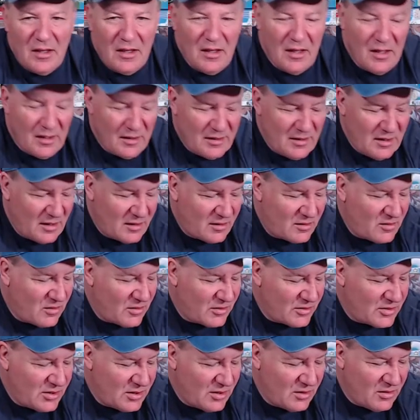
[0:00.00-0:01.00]
And then, of
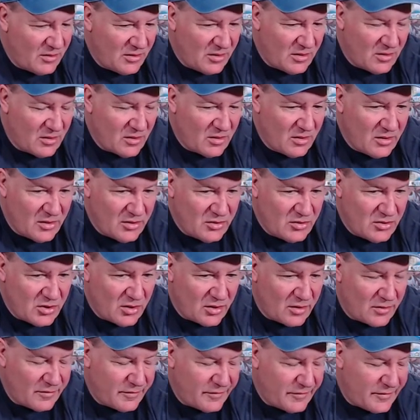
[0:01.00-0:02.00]
course, you know, you go to the
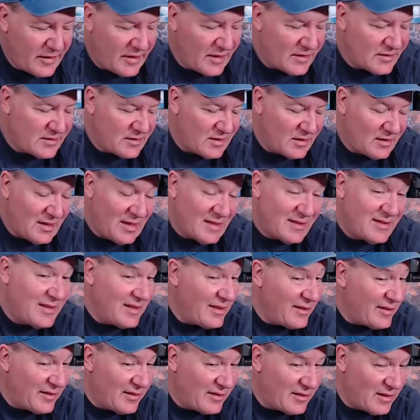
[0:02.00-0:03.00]
germ fest. That's the
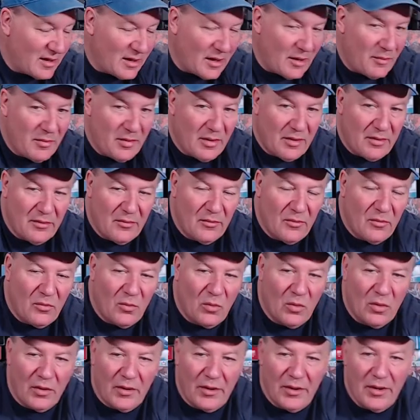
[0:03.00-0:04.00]
other thing I've been
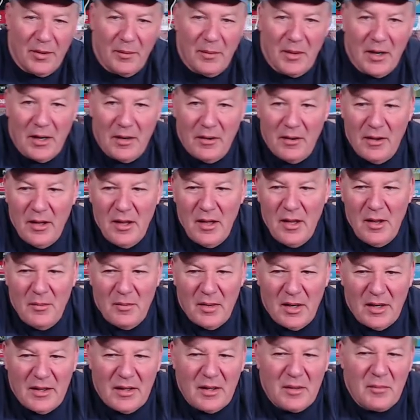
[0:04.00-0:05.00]
worried about.
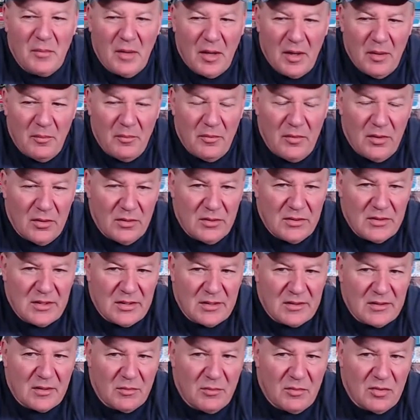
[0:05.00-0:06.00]
But I think my immune
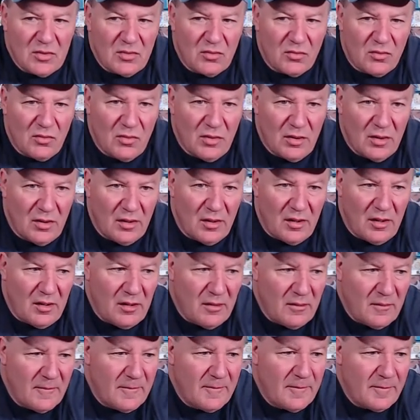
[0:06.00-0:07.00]
system is really
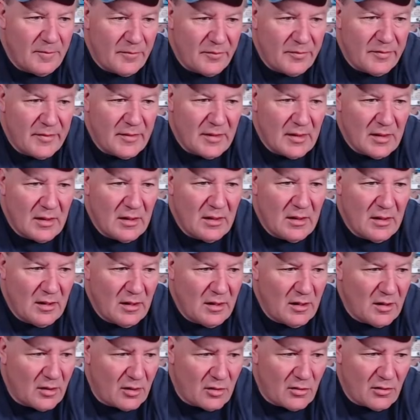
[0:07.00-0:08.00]

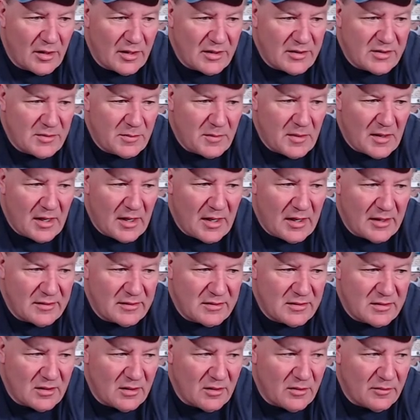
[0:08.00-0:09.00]
in a great spot.
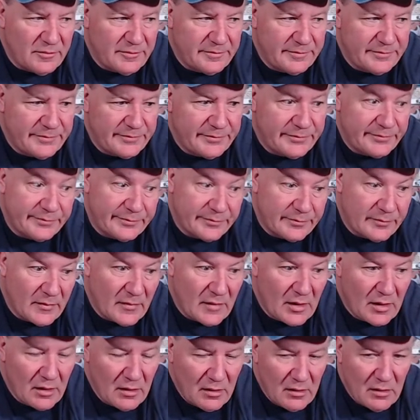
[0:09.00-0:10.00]
So
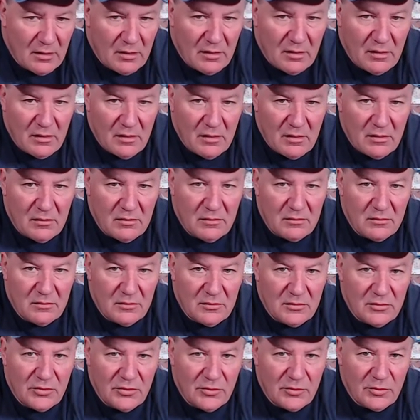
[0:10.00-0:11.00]
you know,
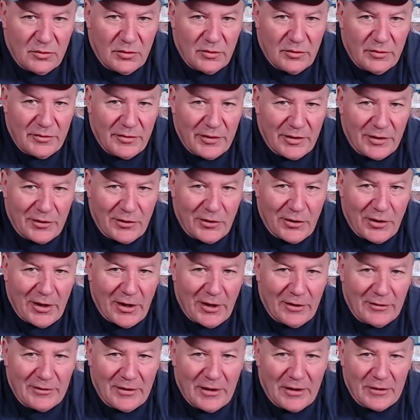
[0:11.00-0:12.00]
we'll, we'll figure it
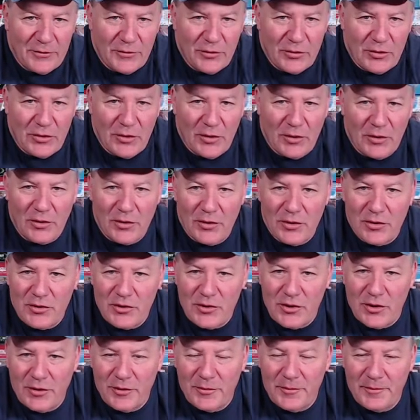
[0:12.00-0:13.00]
out. That's for doggone
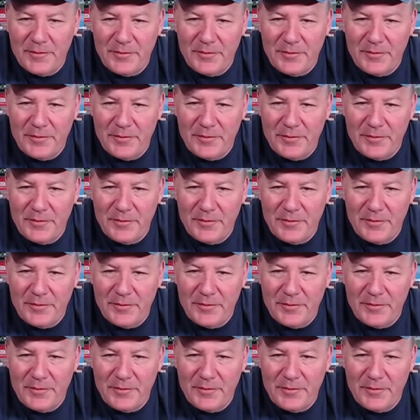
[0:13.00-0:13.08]
sure.